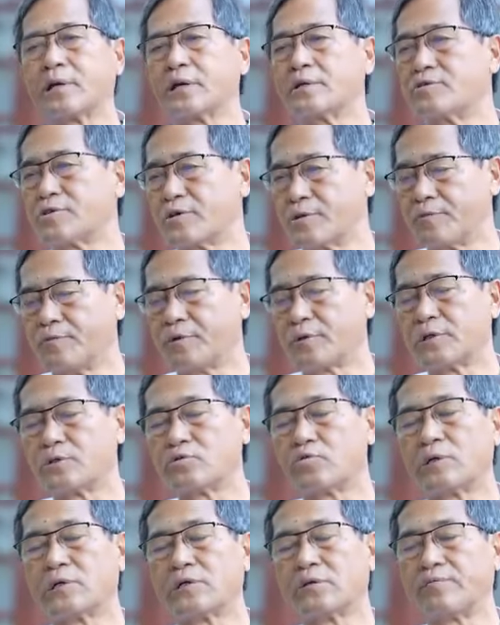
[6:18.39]
country for the
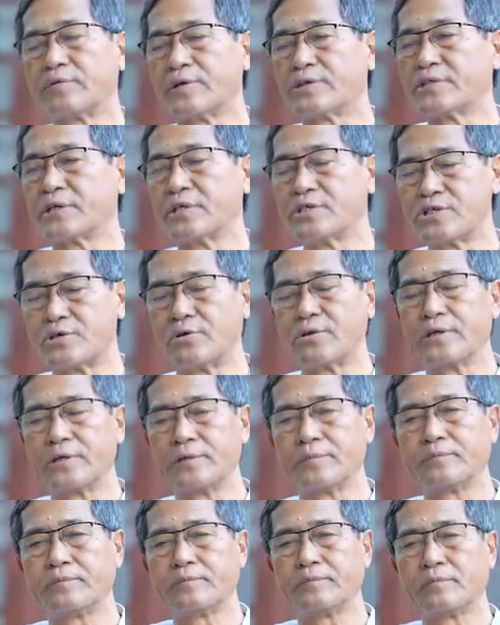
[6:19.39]
21st century.